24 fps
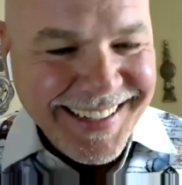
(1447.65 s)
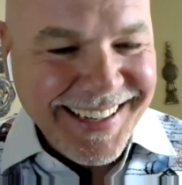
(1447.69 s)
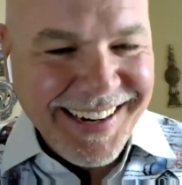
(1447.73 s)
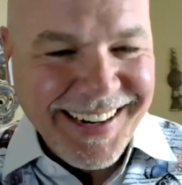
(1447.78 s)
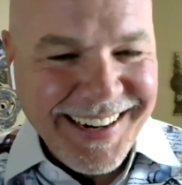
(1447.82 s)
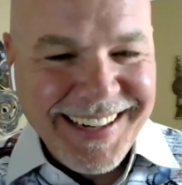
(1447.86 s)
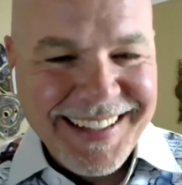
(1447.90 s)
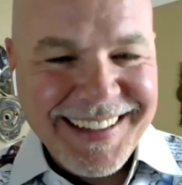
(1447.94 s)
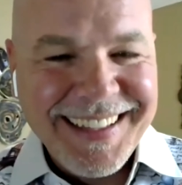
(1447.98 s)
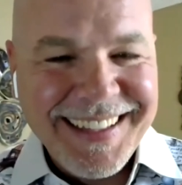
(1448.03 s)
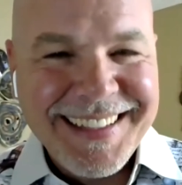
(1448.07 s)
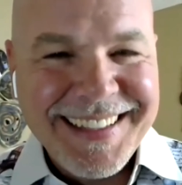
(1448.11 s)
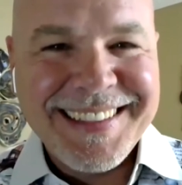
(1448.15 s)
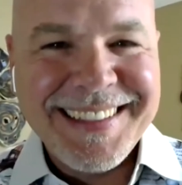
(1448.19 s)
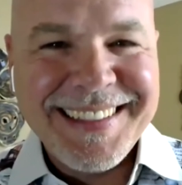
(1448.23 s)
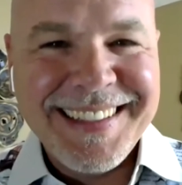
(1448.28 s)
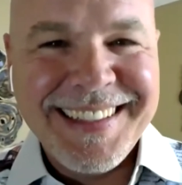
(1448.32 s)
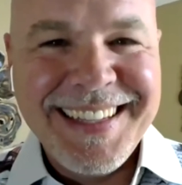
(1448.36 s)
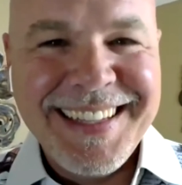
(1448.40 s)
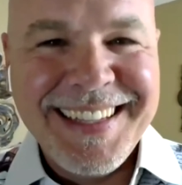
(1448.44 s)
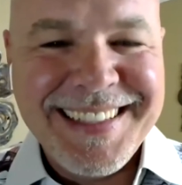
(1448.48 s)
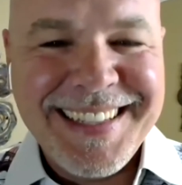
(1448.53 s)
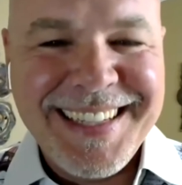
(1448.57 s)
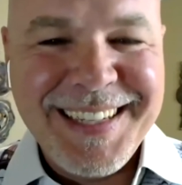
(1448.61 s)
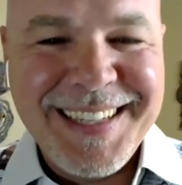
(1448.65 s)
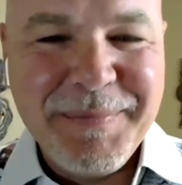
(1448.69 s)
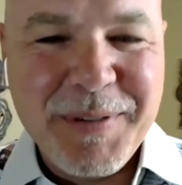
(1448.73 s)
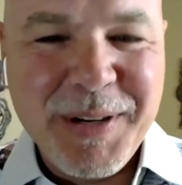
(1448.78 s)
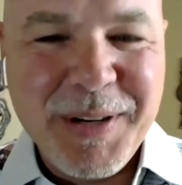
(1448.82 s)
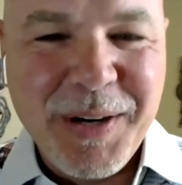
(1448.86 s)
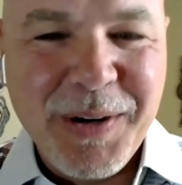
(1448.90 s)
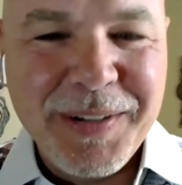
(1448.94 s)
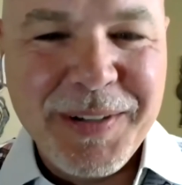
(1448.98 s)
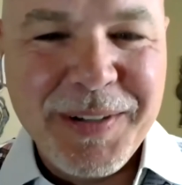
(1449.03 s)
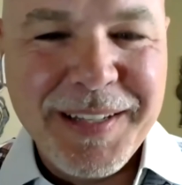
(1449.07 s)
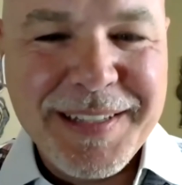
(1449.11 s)
All right, let's let's keep
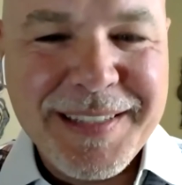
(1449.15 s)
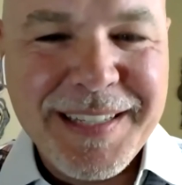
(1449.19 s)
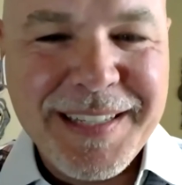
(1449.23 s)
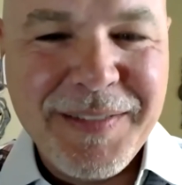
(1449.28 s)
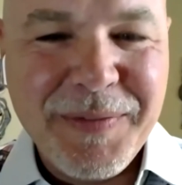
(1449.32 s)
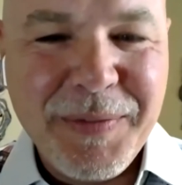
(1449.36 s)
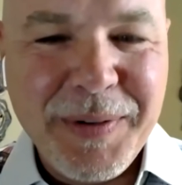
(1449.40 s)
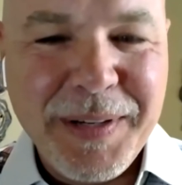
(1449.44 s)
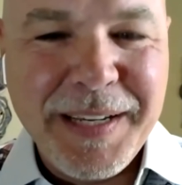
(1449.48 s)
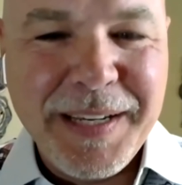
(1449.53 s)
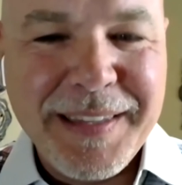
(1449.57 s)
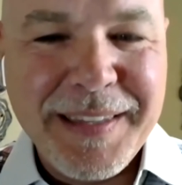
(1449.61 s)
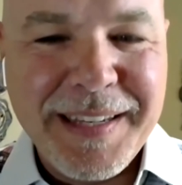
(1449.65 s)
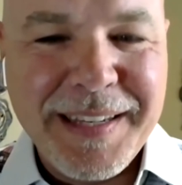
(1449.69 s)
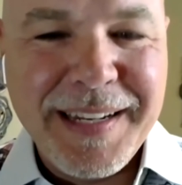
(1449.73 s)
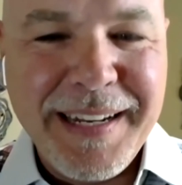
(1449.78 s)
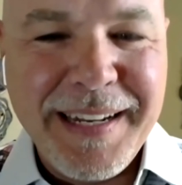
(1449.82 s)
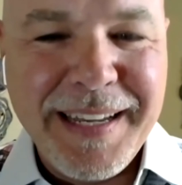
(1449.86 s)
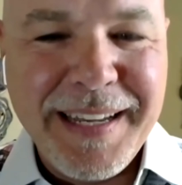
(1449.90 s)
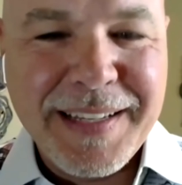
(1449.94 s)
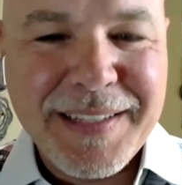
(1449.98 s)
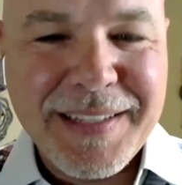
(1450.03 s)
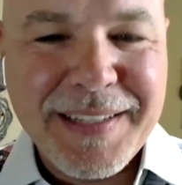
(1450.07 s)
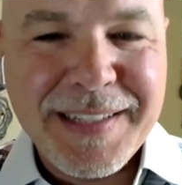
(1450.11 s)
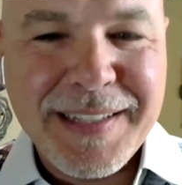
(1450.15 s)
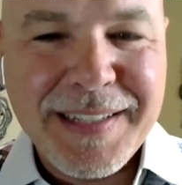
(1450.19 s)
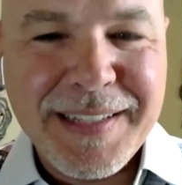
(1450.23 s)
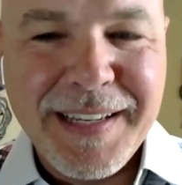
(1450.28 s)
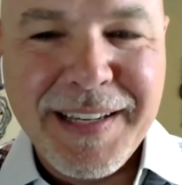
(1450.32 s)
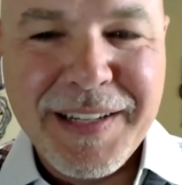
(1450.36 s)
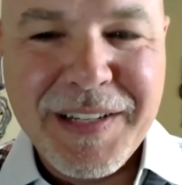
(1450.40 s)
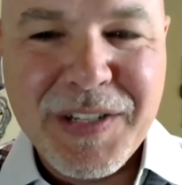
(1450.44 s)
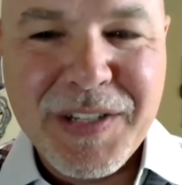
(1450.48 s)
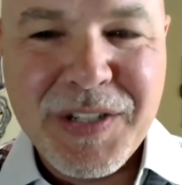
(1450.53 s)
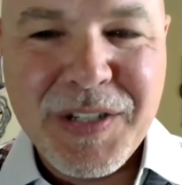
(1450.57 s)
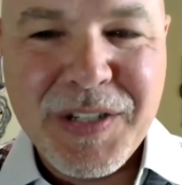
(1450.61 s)
going. Let's see if we can get to the next
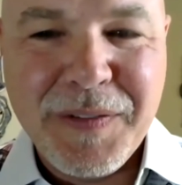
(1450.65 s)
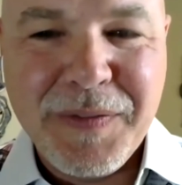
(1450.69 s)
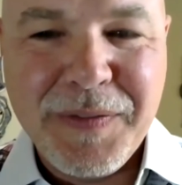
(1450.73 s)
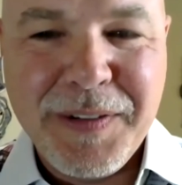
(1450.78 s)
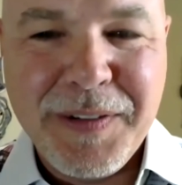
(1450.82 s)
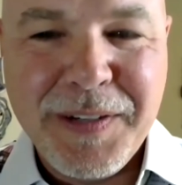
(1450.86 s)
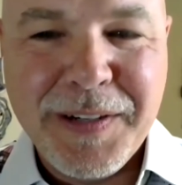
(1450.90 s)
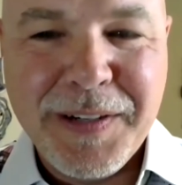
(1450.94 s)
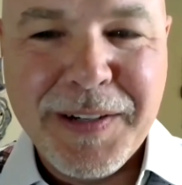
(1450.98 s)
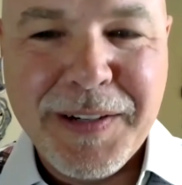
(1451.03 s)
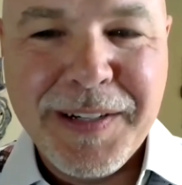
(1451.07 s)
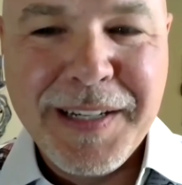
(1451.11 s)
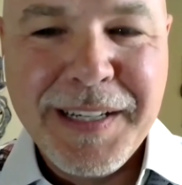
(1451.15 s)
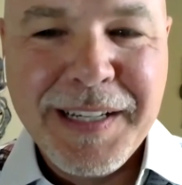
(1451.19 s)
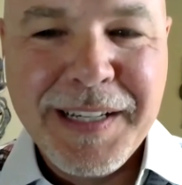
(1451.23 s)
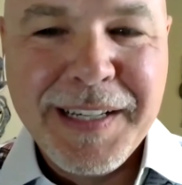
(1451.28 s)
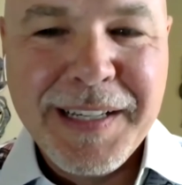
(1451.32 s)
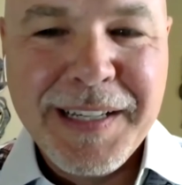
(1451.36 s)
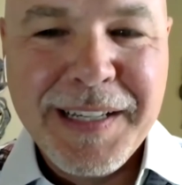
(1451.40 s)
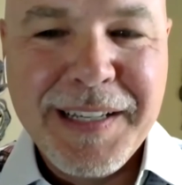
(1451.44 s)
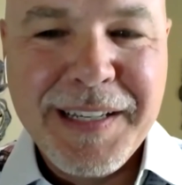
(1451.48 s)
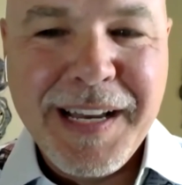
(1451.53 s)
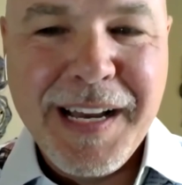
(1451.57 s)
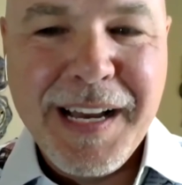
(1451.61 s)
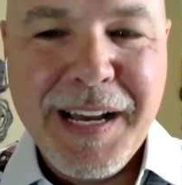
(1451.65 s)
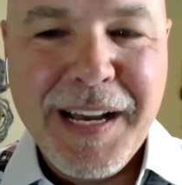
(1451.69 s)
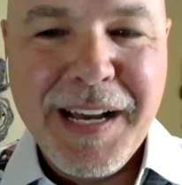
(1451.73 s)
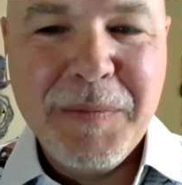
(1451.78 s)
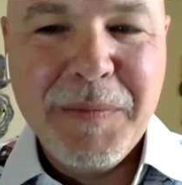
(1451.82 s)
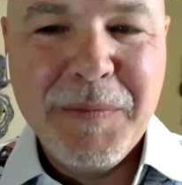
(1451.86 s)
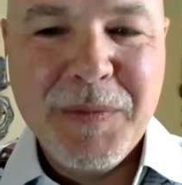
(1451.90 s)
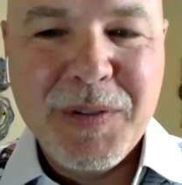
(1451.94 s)
uh, shift here. Sure.